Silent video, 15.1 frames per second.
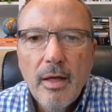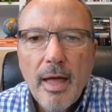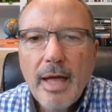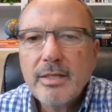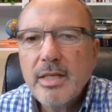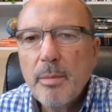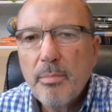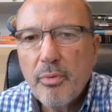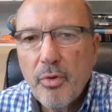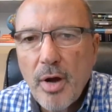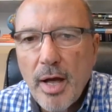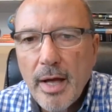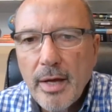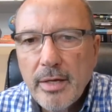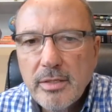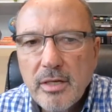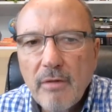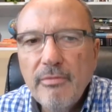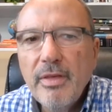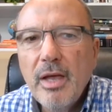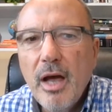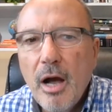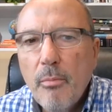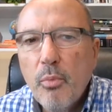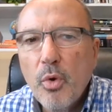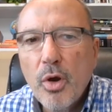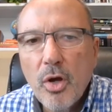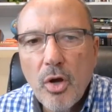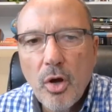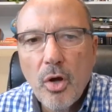has a prize of the
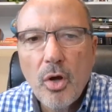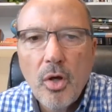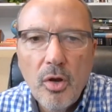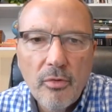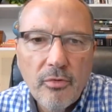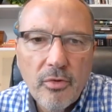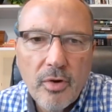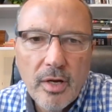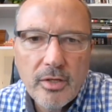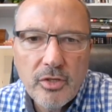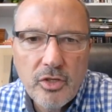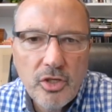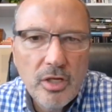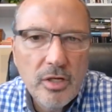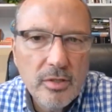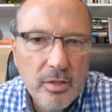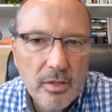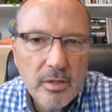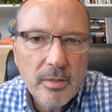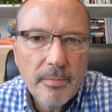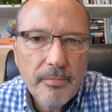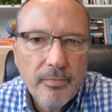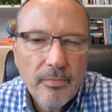upward call of Christ Jesus.